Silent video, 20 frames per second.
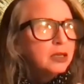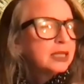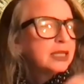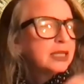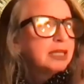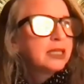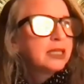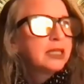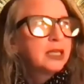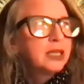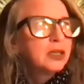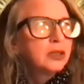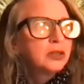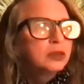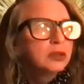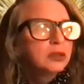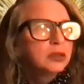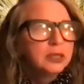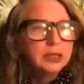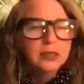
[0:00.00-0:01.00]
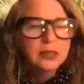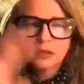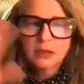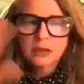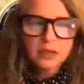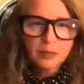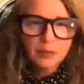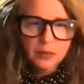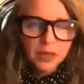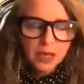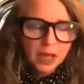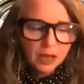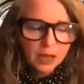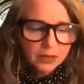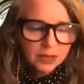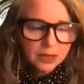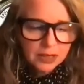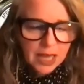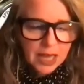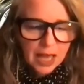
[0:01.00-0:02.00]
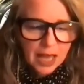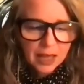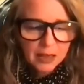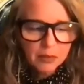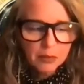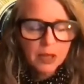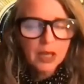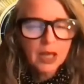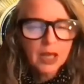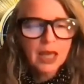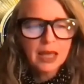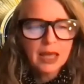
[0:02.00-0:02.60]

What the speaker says: steal, and something else time.